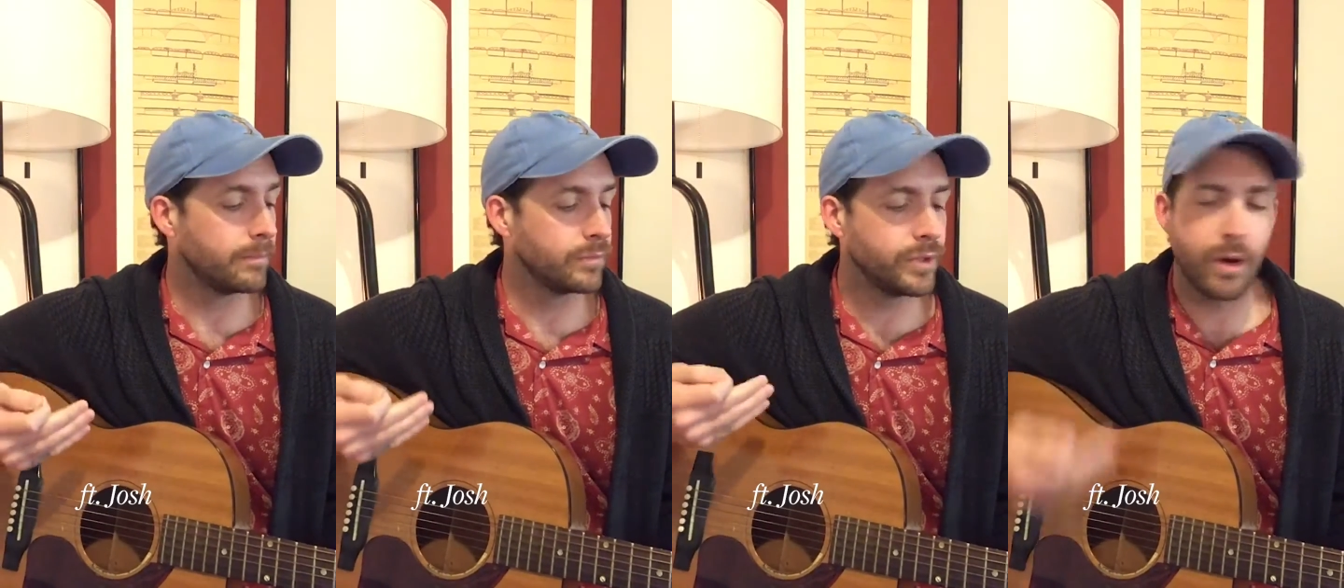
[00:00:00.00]

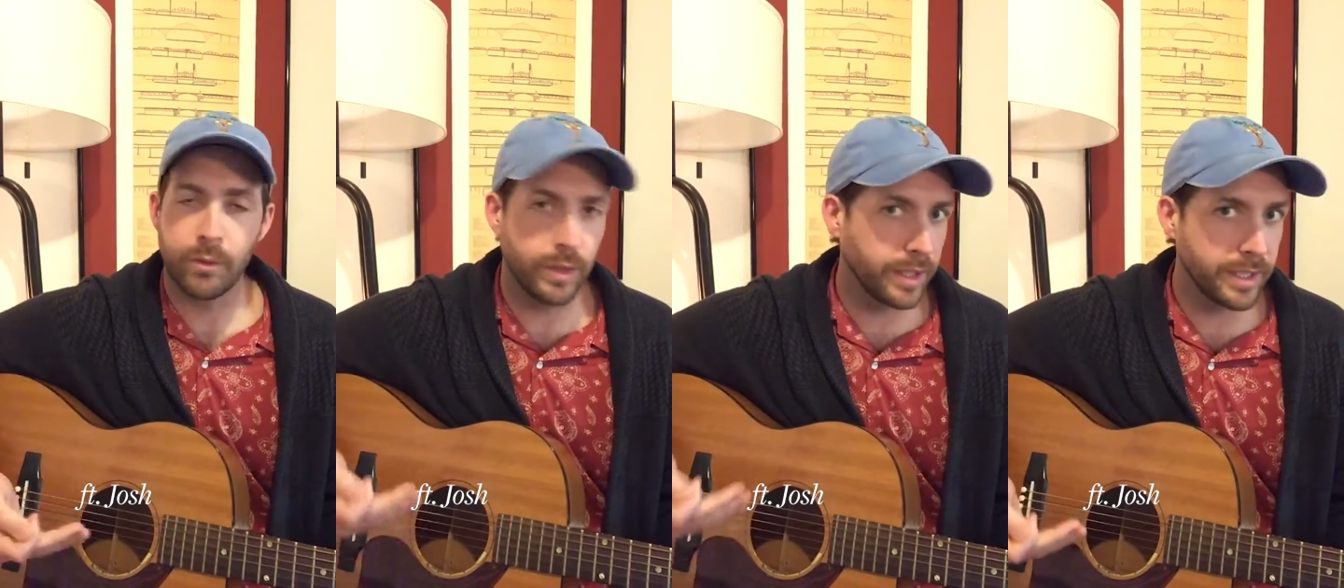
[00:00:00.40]
You don't
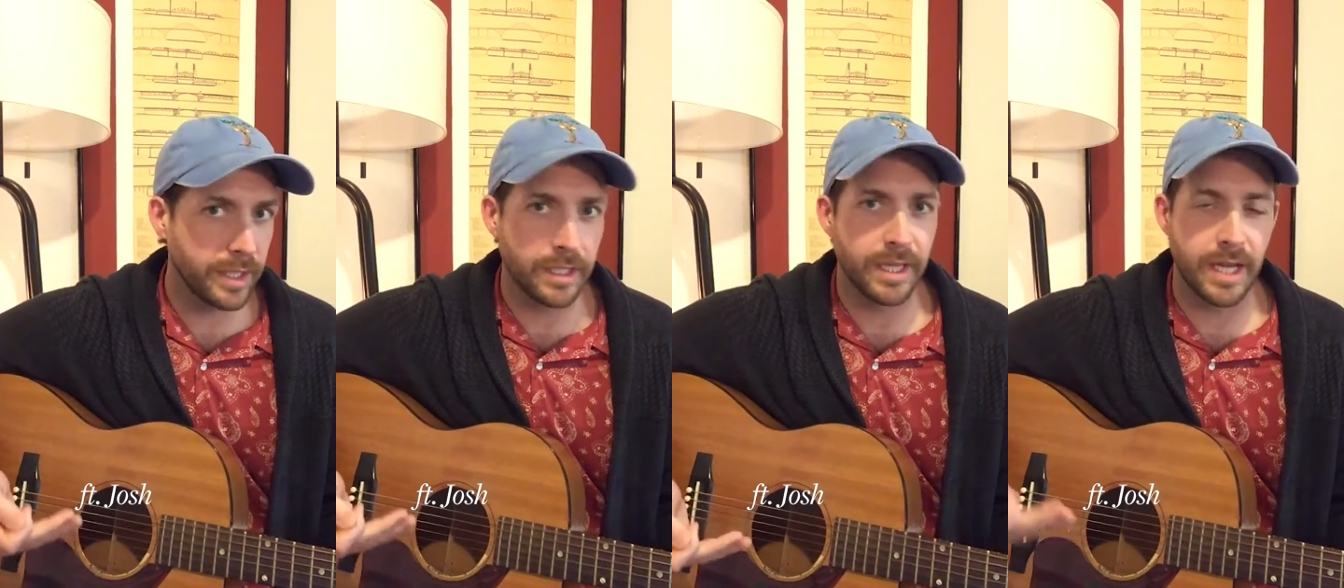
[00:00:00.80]
really
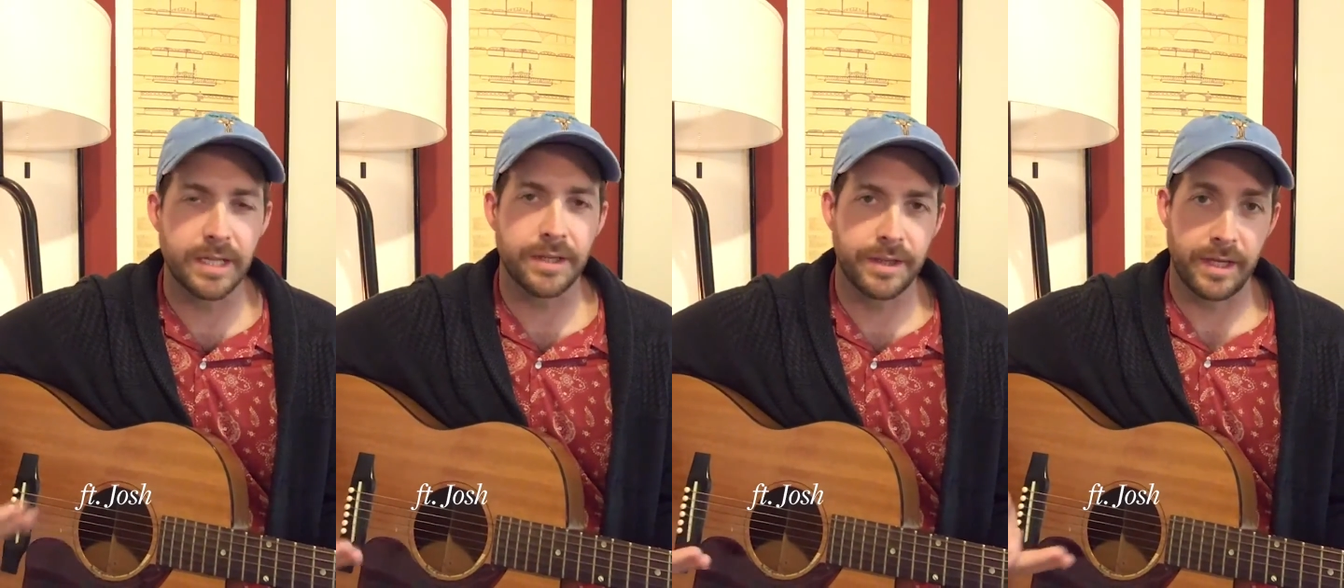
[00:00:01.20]
need
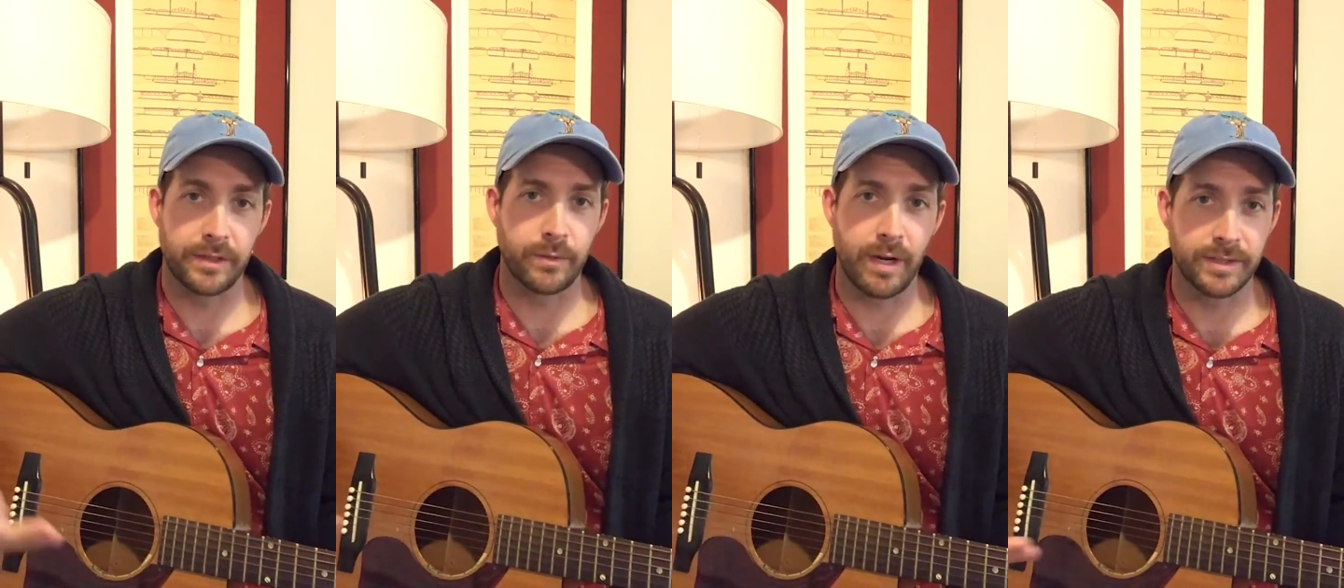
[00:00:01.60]
anything
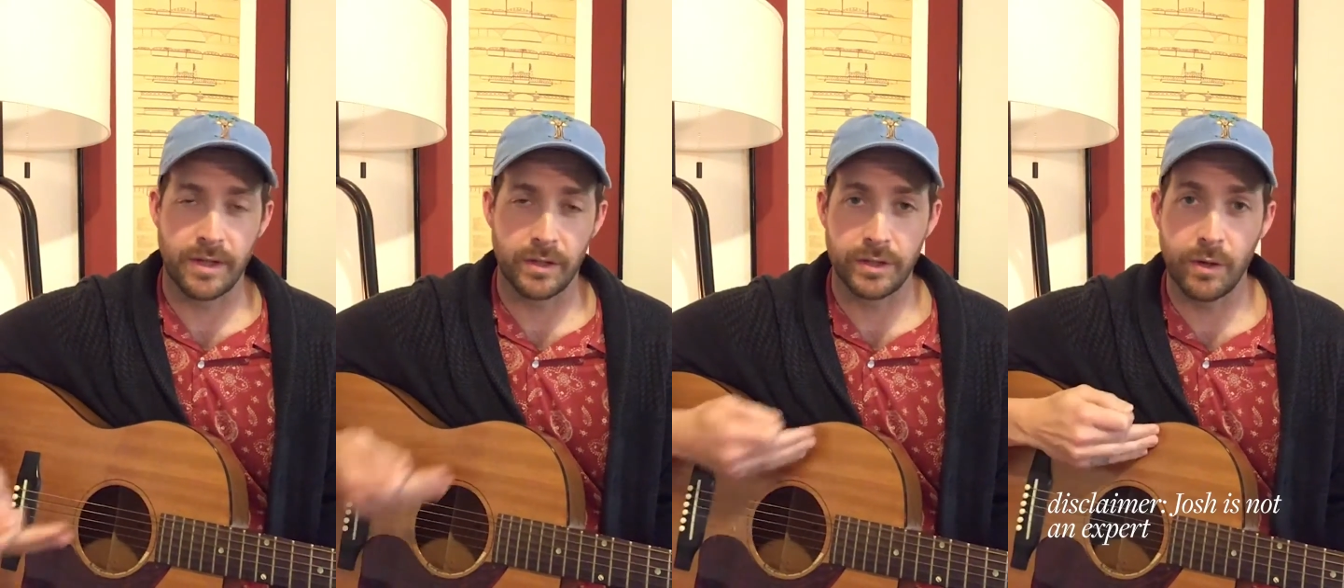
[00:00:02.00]
to write a
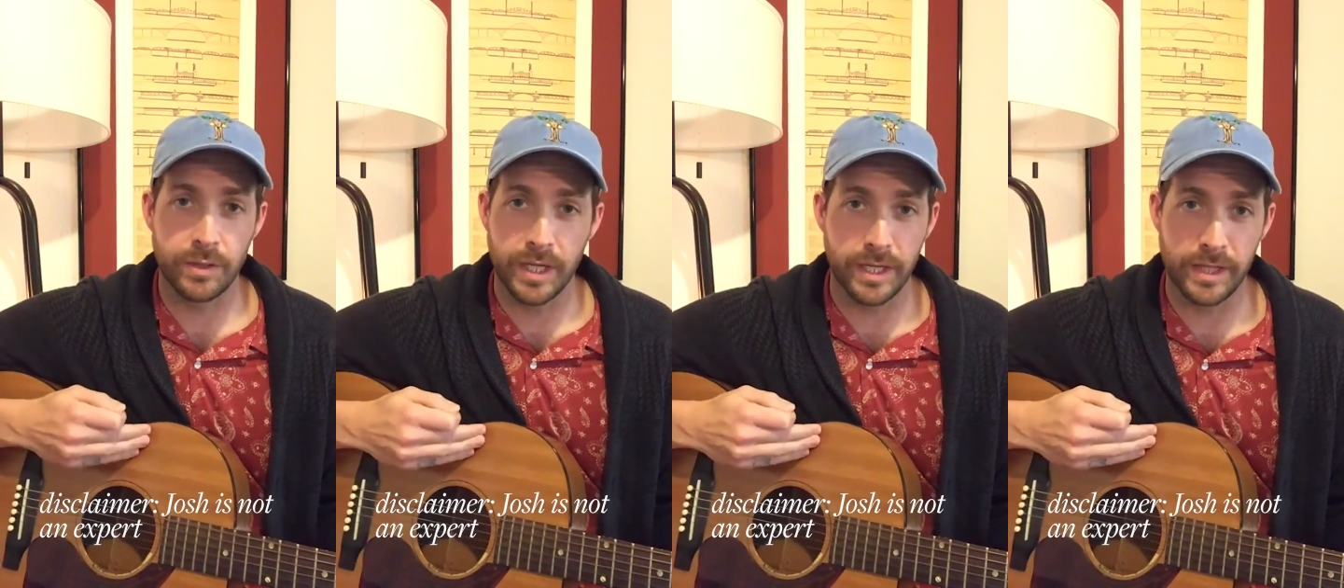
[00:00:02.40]
song. You don't
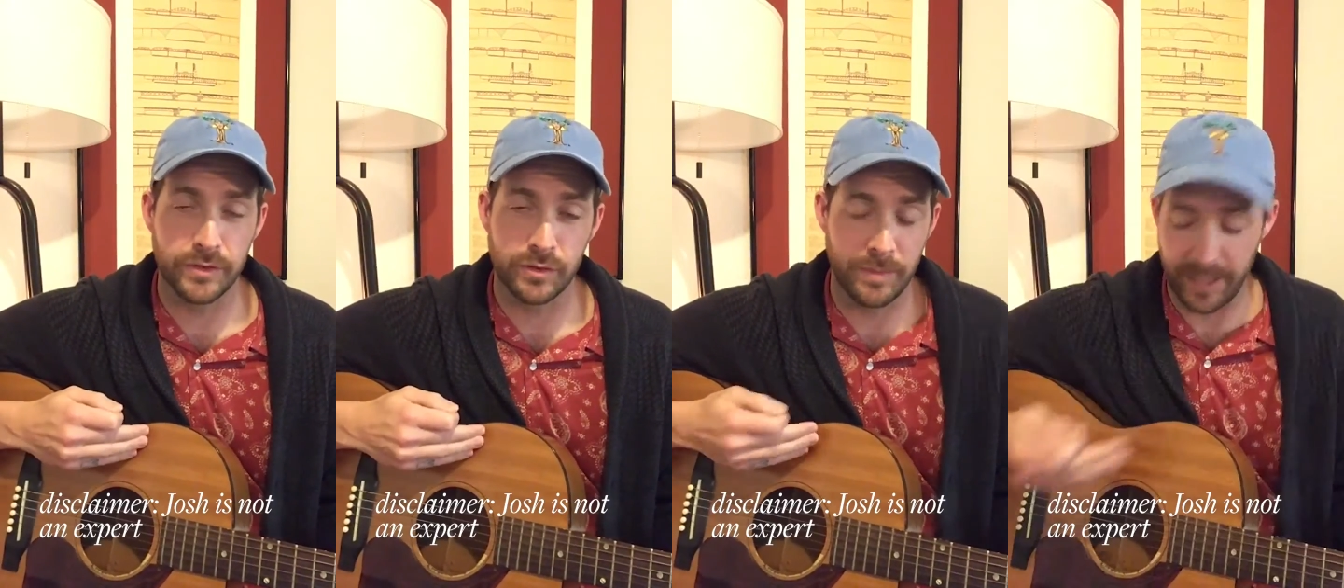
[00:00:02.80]
need an
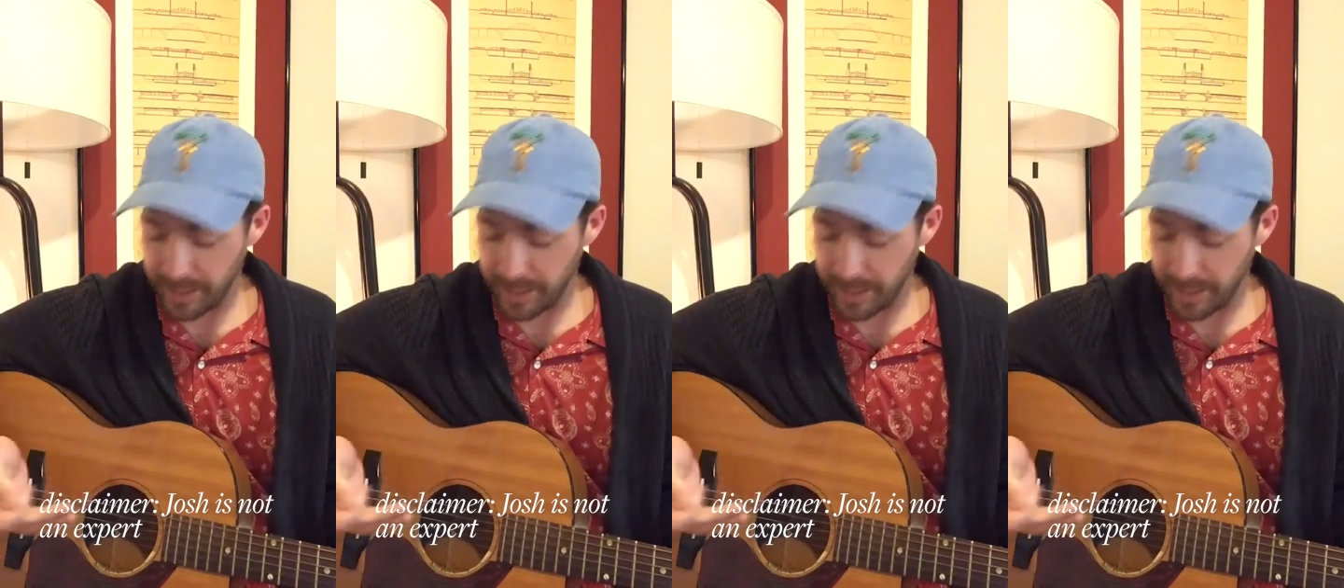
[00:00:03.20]
instrument.